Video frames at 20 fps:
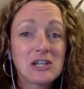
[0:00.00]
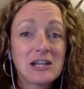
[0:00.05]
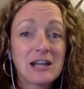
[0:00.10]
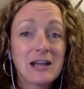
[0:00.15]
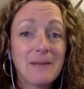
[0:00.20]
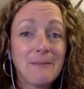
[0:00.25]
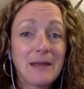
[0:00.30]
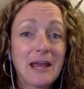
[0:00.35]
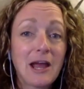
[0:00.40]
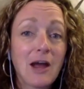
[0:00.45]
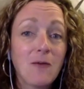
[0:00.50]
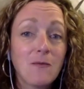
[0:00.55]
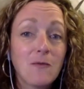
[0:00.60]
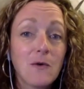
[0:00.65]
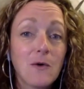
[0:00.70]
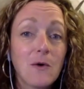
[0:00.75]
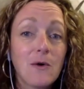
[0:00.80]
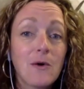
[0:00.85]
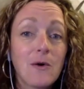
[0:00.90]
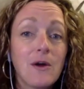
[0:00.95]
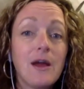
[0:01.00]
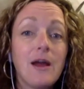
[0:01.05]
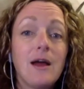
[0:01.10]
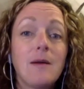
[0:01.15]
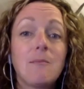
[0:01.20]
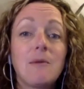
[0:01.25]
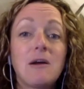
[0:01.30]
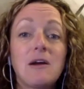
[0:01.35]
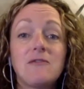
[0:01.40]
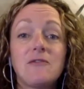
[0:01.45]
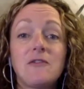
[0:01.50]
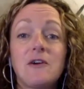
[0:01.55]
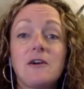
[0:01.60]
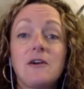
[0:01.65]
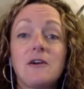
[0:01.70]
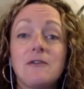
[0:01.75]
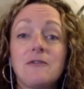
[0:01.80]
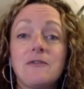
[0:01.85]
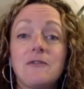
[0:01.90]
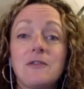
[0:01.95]
can be helpful, but
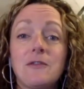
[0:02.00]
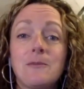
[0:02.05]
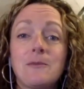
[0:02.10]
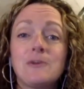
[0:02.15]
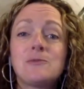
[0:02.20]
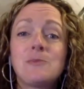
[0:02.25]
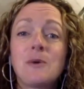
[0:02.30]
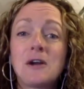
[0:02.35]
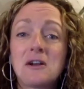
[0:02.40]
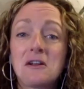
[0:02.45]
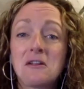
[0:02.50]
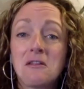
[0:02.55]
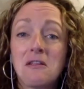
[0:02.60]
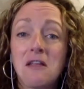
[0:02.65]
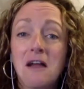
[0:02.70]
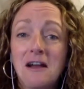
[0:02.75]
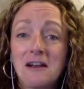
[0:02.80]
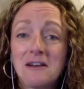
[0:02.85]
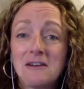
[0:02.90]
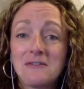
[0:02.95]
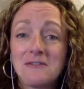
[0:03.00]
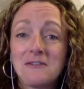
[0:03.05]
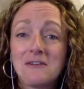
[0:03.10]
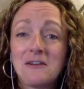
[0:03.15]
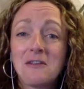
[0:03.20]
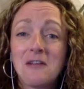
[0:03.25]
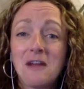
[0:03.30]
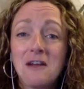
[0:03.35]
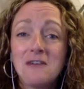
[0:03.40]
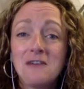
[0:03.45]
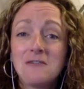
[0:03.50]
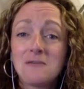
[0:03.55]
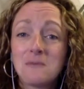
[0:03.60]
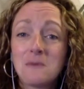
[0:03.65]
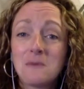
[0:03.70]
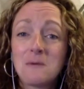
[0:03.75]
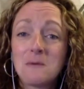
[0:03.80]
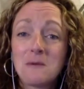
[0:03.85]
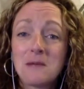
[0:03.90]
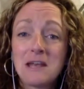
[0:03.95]
for the most part, a lot of
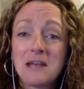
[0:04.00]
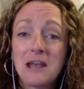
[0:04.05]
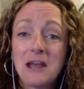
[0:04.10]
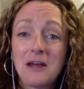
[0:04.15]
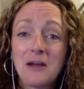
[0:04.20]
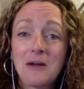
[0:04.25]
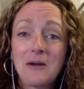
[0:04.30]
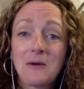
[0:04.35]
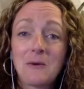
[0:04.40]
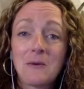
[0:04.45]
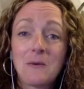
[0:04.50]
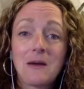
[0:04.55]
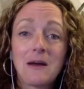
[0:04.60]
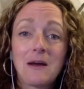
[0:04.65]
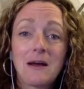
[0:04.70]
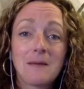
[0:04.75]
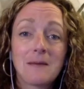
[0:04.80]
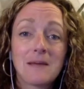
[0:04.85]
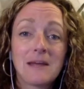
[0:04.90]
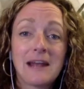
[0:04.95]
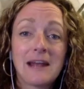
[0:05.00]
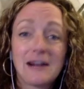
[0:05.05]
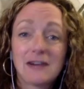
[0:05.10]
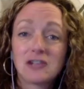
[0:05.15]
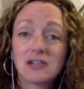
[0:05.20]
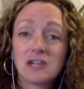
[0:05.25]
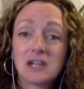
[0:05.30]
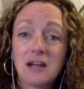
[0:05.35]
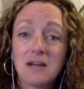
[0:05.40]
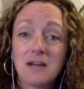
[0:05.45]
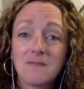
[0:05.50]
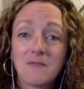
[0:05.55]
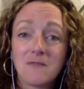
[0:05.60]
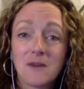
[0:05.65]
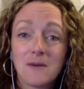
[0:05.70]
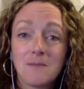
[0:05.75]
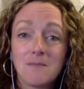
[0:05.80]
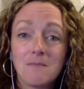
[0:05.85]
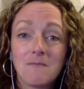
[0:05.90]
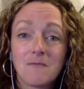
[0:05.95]
what we know can actually come
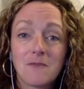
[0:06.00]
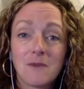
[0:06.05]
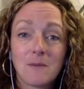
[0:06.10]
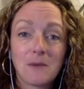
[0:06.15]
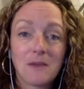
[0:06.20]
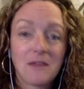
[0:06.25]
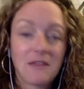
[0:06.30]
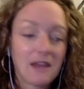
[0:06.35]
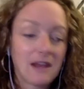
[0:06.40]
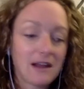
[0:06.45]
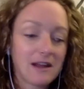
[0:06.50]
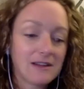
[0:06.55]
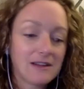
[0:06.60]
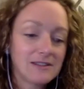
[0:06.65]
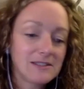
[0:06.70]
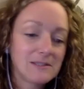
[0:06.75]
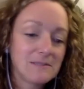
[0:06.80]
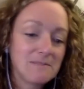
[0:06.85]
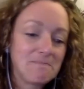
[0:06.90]
from within us.